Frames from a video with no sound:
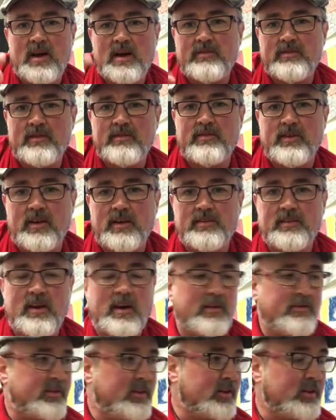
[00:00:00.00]
off and falls
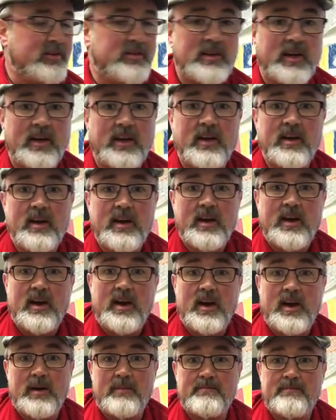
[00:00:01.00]
off and looks like
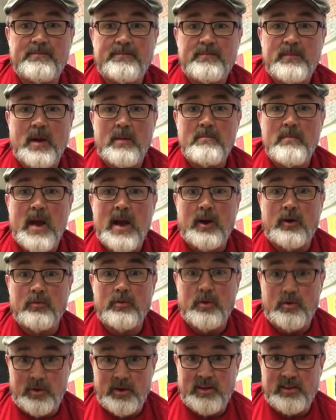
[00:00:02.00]
um,
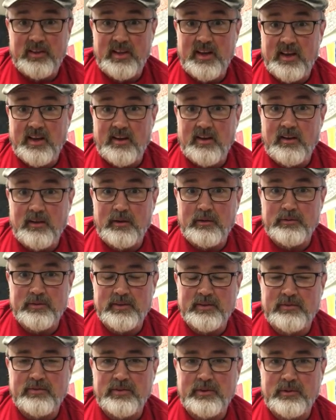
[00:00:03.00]
macaroni laying all over
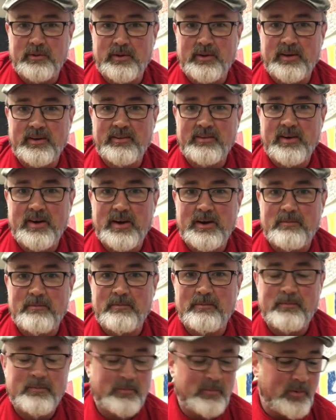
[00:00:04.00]
the floor
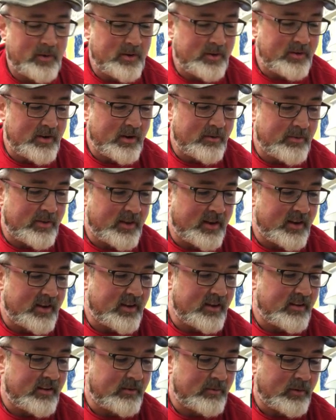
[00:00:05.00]
um, when you're done with it.
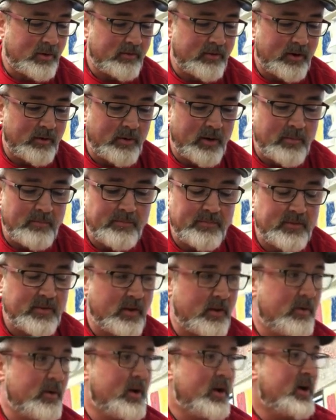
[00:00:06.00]
And it doesn't work very well.
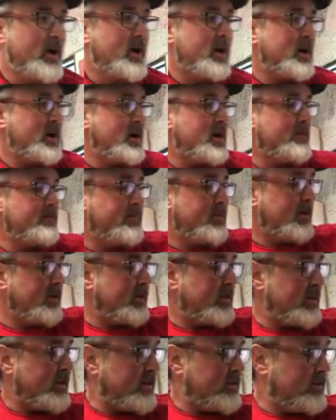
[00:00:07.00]
So um, the
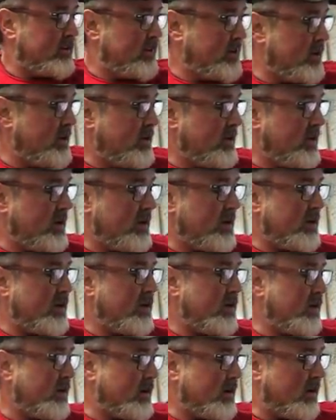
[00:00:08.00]
other things you'll need
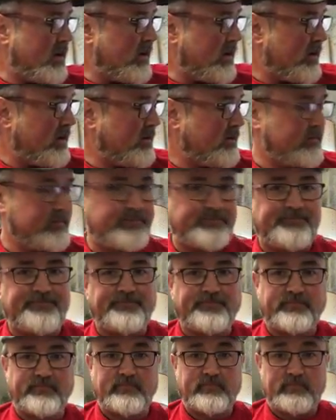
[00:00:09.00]
are
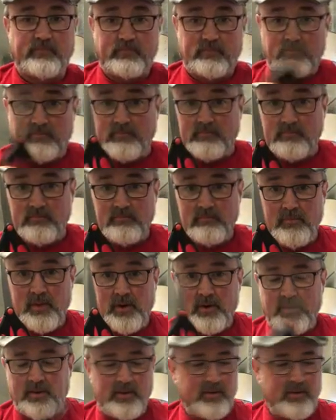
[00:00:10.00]
a pair of